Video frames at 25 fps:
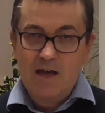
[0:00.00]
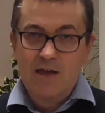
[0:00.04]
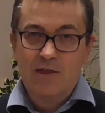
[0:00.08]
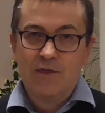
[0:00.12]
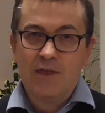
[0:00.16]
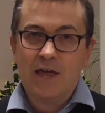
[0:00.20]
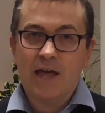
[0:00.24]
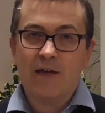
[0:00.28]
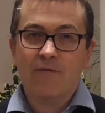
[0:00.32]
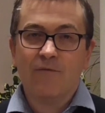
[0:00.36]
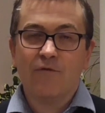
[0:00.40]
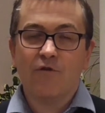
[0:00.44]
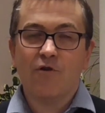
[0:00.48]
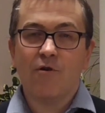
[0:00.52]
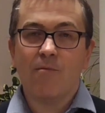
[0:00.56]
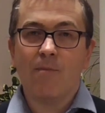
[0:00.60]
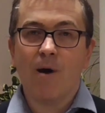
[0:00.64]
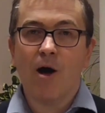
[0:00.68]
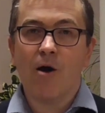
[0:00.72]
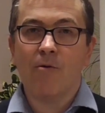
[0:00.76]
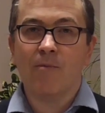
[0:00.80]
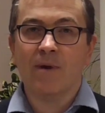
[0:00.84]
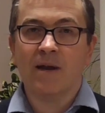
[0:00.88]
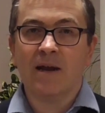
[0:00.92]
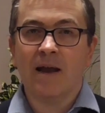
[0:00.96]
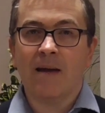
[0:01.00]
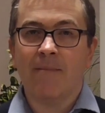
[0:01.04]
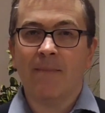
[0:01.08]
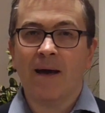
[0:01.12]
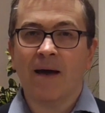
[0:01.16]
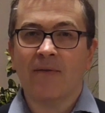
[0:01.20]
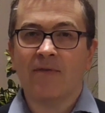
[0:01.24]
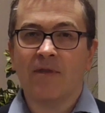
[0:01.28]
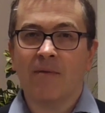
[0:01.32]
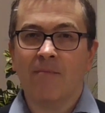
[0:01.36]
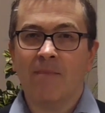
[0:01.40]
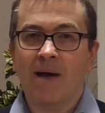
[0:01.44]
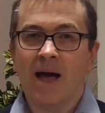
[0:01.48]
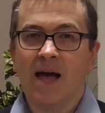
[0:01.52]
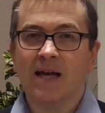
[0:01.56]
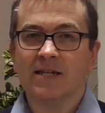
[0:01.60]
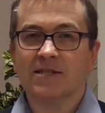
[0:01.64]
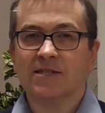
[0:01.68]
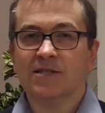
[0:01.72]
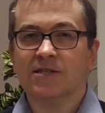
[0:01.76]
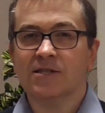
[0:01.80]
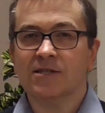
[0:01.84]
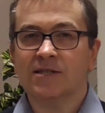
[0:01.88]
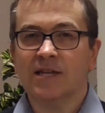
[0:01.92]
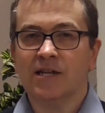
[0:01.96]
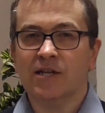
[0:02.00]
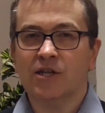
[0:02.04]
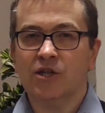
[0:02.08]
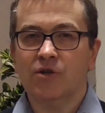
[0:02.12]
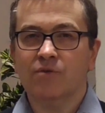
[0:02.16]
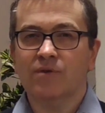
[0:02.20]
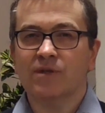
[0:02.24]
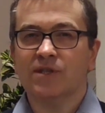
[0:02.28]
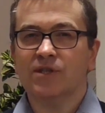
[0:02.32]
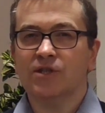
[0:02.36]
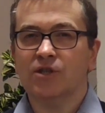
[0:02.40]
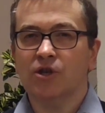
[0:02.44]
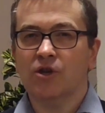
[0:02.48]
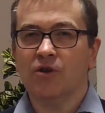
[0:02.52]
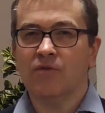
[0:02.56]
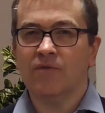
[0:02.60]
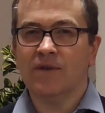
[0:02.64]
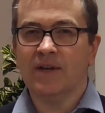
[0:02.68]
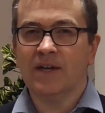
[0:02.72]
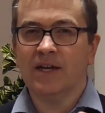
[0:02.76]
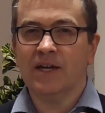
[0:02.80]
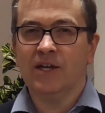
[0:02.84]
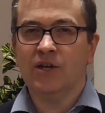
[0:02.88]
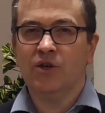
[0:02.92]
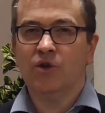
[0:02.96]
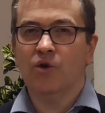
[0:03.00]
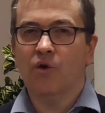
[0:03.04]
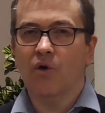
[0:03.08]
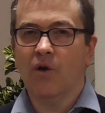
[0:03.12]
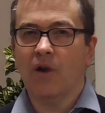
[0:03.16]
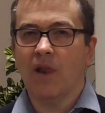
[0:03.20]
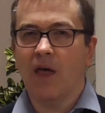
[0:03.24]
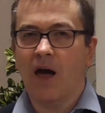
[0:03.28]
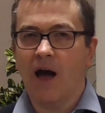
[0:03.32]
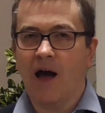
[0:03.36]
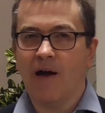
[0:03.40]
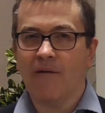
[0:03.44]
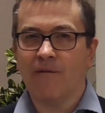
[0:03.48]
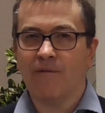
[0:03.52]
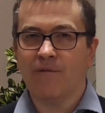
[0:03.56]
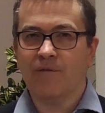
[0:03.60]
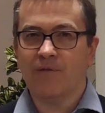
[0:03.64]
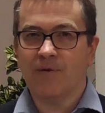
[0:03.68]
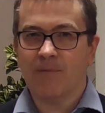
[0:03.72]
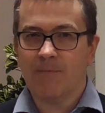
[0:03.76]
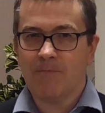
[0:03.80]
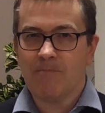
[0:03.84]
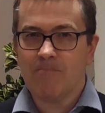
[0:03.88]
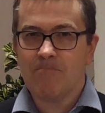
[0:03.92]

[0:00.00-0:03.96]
Think for a moment about the masters that you are serving in your life.